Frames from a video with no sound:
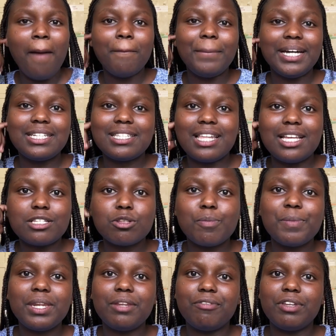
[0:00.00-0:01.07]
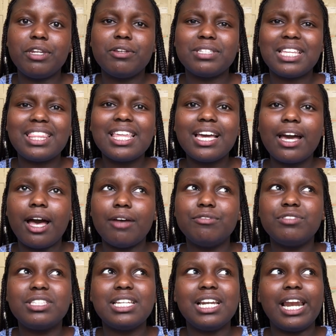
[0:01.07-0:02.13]
But there are so many videos. I think
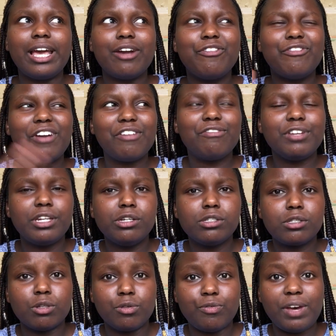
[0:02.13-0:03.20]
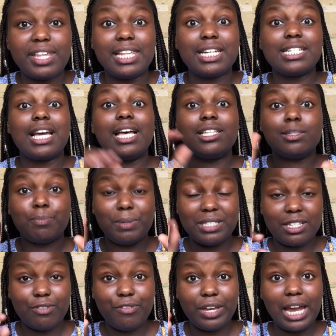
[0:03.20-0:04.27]
I've seen like 5 videos so far that are
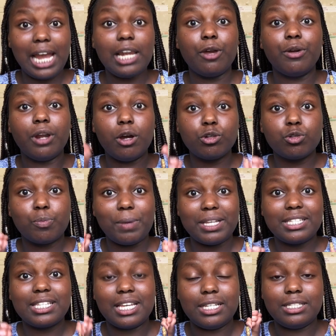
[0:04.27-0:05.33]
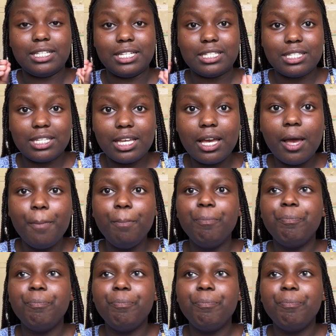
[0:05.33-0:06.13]
specifically on how to pass KCSE.